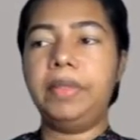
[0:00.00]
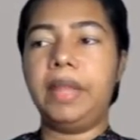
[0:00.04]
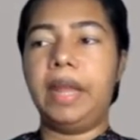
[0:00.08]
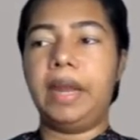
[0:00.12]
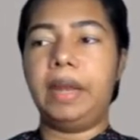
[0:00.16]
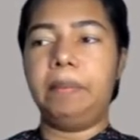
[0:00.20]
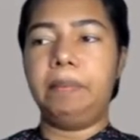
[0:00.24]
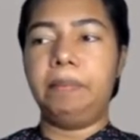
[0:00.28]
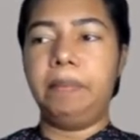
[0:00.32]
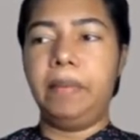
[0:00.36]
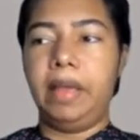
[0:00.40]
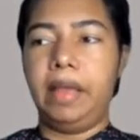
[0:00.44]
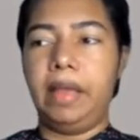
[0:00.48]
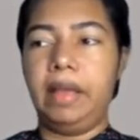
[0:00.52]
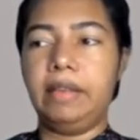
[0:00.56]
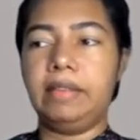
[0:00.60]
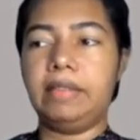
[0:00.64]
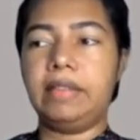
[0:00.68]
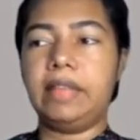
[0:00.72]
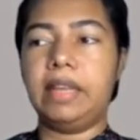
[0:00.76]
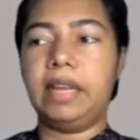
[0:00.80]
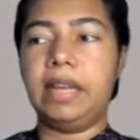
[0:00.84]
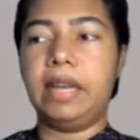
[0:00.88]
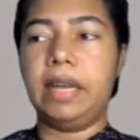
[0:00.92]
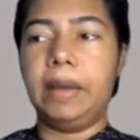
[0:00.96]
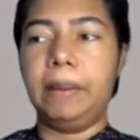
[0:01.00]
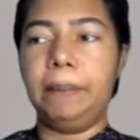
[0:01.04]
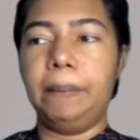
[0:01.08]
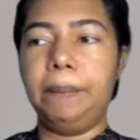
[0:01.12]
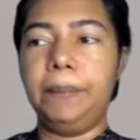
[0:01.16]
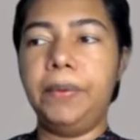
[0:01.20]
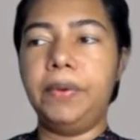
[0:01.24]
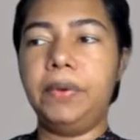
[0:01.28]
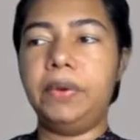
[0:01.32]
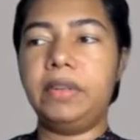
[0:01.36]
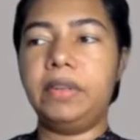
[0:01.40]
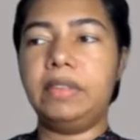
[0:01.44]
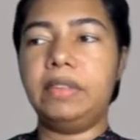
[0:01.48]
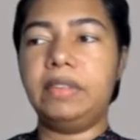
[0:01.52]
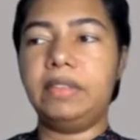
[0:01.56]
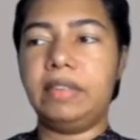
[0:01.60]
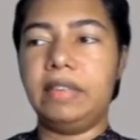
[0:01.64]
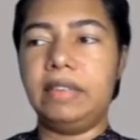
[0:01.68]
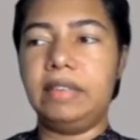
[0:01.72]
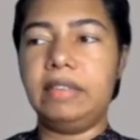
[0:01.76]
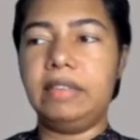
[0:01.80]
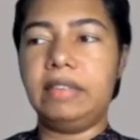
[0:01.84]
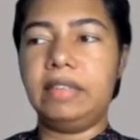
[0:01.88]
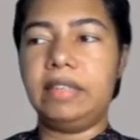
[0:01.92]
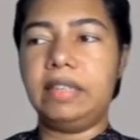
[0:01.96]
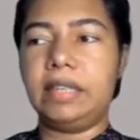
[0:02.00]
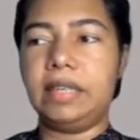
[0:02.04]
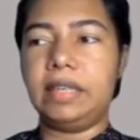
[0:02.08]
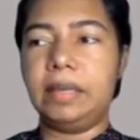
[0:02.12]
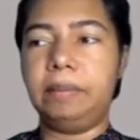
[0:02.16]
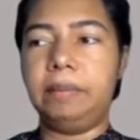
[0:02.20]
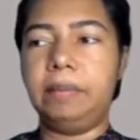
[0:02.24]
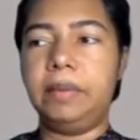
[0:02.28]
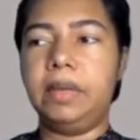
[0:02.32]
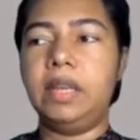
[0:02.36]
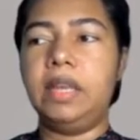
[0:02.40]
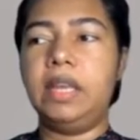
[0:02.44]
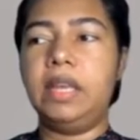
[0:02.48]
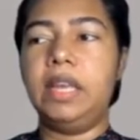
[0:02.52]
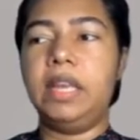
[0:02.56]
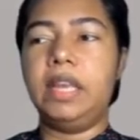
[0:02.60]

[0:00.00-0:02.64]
that makes the computer system